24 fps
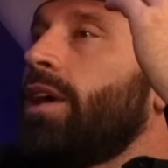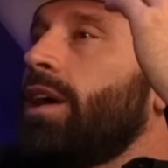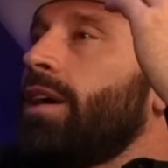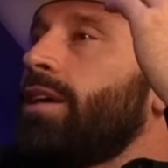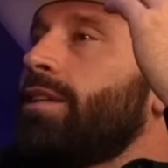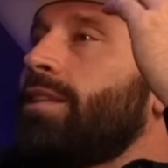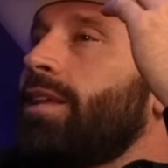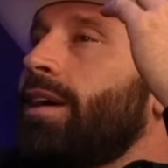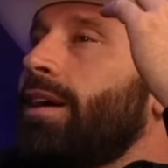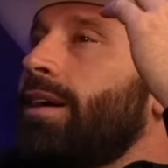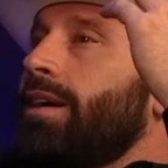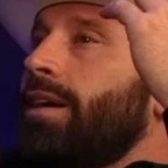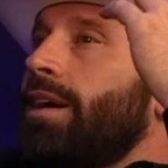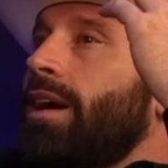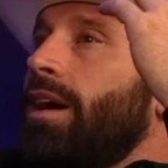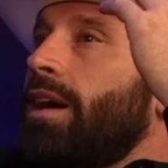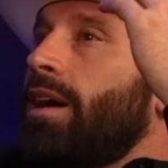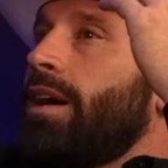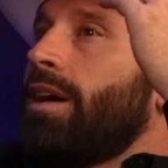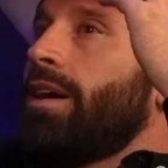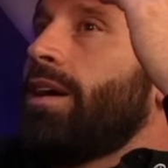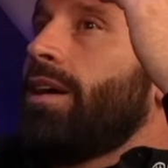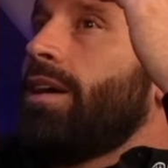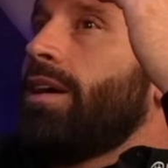like
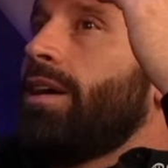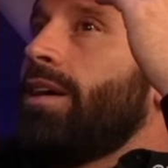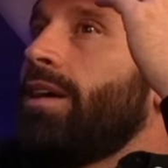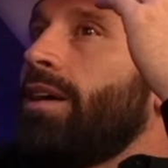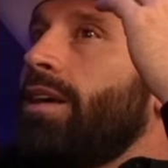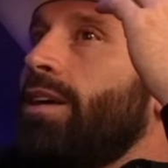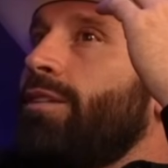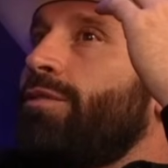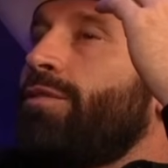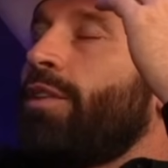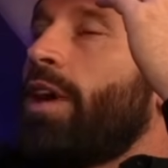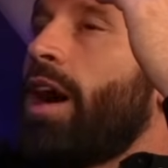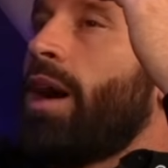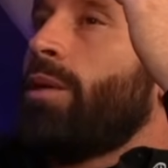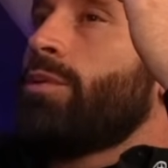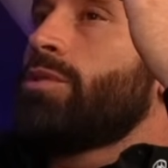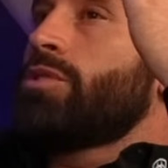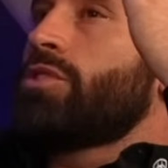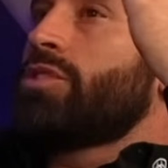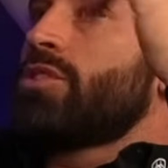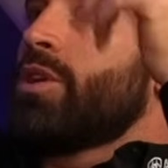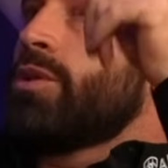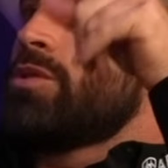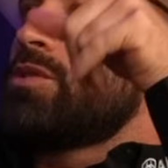if I
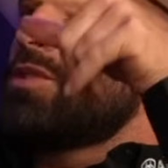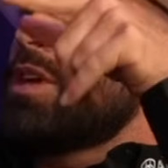was so